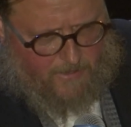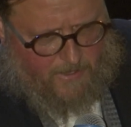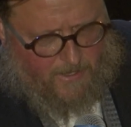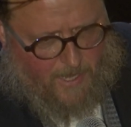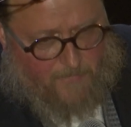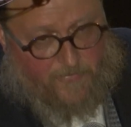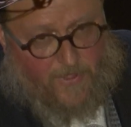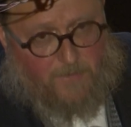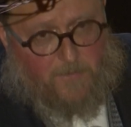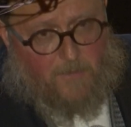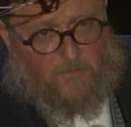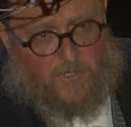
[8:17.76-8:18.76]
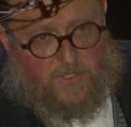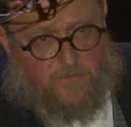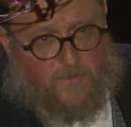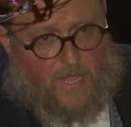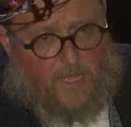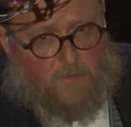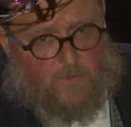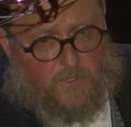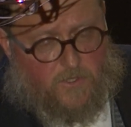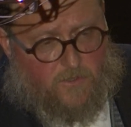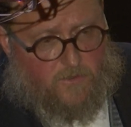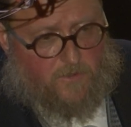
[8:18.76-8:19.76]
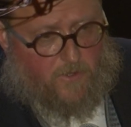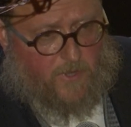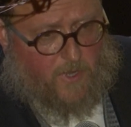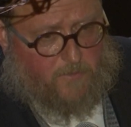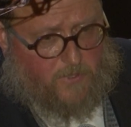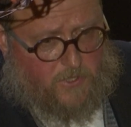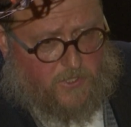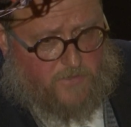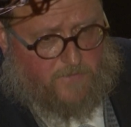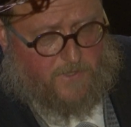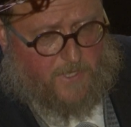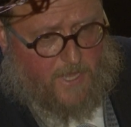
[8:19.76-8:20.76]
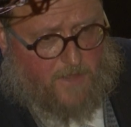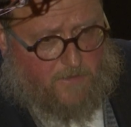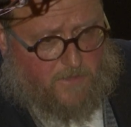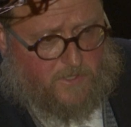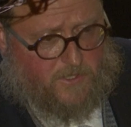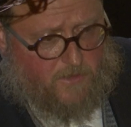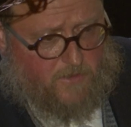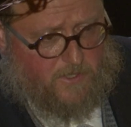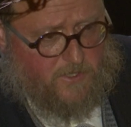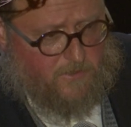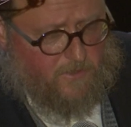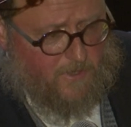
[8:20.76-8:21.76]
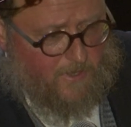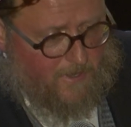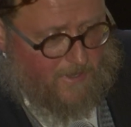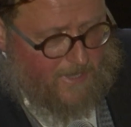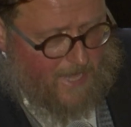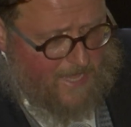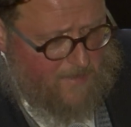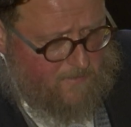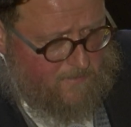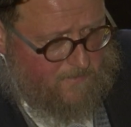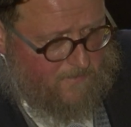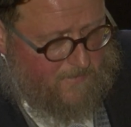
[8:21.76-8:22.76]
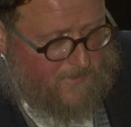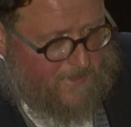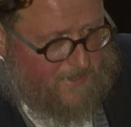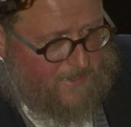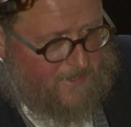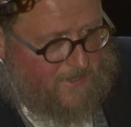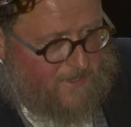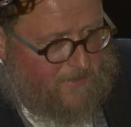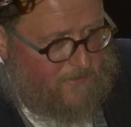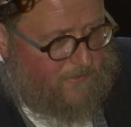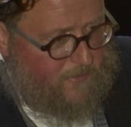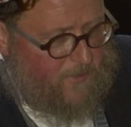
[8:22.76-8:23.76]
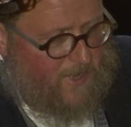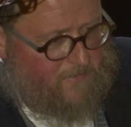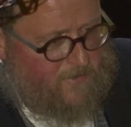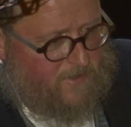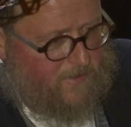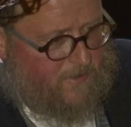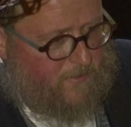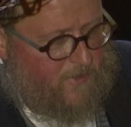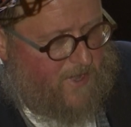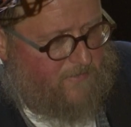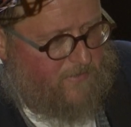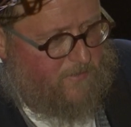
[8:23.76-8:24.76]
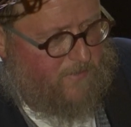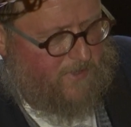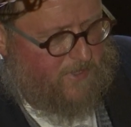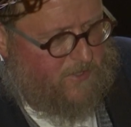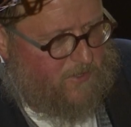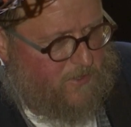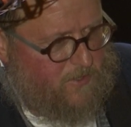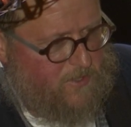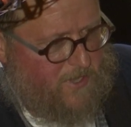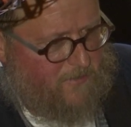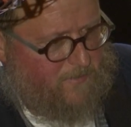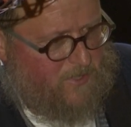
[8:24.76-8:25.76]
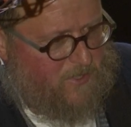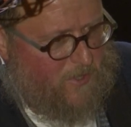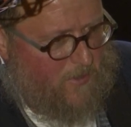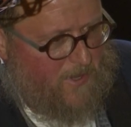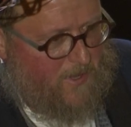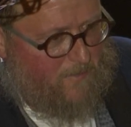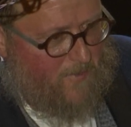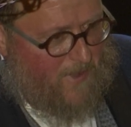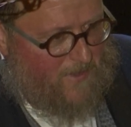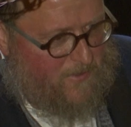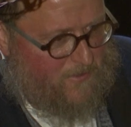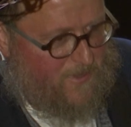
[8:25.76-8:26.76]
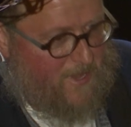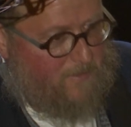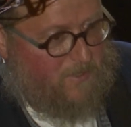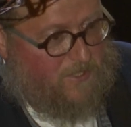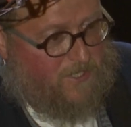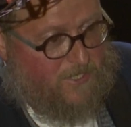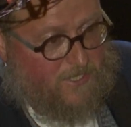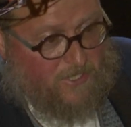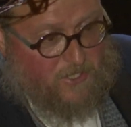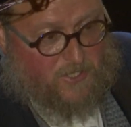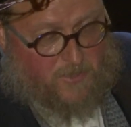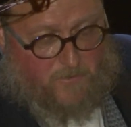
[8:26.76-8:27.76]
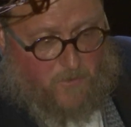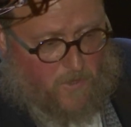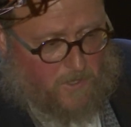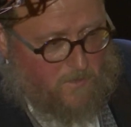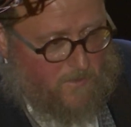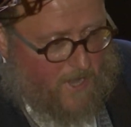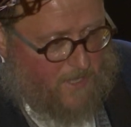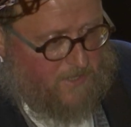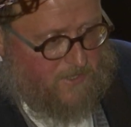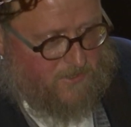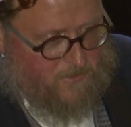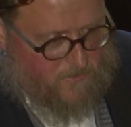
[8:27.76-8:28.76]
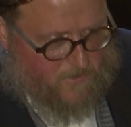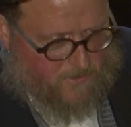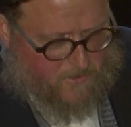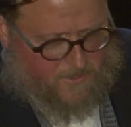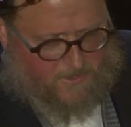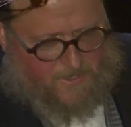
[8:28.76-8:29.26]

I have fond memories of Chaim also, and growing up in yeshiva together and so on. So Chaim, whatever schus they're bestowing upon you, the Eibishter should give you all the brachas in the world,